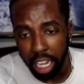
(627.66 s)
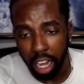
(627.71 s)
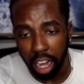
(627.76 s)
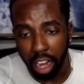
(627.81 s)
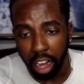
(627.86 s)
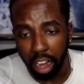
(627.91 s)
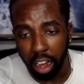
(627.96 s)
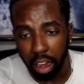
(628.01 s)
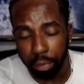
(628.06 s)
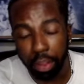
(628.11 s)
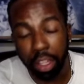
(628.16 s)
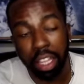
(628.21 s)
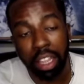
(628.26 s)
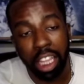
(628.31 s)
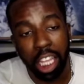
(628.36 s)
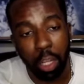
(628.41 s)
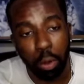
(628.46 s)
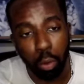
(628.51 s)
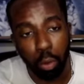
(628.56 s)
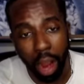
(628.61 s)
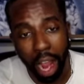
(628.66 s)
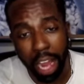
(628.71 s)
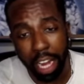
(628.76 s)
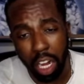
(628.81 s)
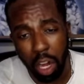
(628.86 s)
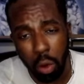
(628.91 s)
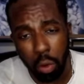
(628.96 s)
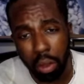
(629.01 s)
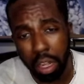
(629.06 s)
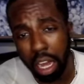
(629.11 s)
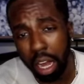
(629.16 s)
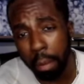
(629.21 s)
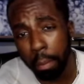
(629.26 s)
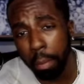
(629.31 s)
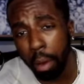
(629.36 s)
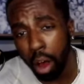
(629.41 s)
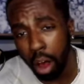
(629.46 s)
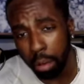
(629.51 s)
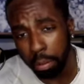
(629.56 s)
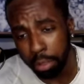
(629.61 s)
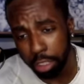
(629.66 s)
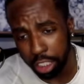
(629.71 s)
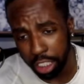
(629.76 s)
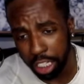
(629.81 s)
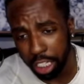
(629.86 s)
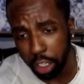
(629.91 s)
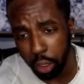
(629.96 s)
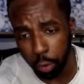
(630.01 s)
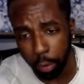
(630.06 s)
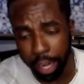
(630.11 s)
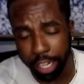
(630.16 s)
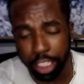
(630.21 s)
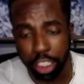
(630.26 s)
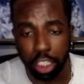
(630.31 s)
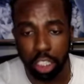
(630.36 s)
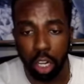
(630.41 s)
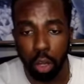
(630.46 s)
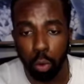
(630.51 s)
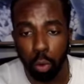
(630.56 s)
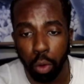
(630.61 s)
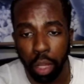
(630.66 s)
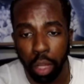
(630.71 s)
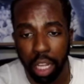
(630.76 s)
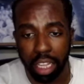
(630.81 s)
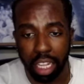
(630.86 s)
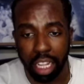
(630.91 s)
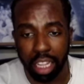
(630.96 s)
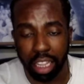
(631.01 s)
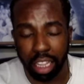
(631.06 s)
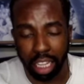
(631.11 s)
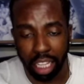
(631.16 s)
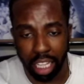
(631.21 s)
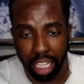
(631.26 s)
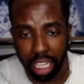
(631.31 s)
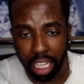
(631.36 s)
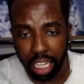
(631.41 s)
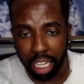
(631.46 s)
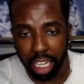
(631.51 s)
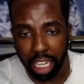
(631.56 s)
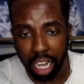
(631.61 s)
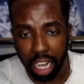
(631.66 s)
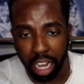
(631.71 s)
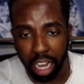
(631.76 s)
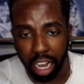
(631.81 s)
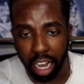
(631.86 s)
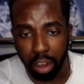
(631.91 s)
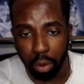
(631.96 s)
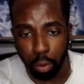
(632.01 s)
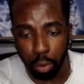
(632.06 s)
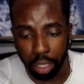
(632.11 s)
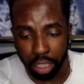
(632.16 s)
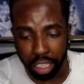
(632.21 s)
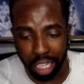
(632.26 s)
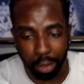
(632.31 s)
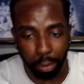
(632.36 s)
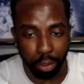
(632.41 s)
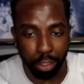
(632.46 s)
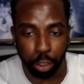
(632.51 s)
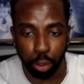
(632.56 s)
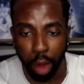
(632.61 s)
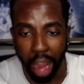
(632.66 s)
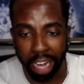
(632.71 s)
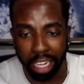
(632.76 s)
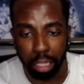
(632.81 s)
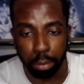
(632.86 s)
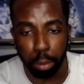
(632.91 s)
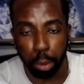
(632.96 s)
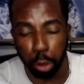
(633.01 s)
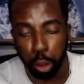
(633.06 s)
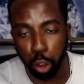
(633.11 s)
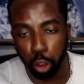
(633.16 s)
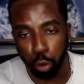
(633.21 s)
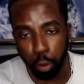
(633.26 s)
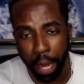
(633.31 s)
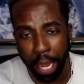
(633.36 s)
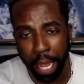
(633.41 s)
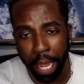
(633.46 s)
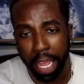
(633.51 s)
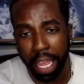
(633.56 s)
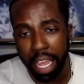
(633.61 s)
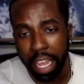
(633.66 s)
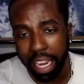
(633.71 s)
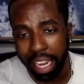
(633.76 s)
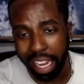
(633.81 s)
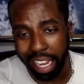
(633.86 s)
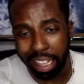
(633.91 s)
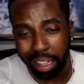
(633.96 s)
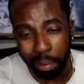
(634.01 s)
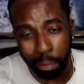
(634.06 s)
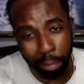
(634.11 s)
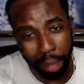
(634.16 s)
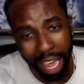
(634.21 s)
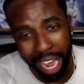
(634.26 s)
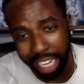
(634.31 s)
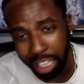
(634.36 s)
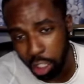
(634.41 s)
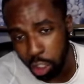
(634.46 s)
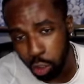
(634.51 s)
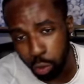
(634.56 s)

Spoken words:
the Rhino gumball machine, correction, with the retractable tray in the back.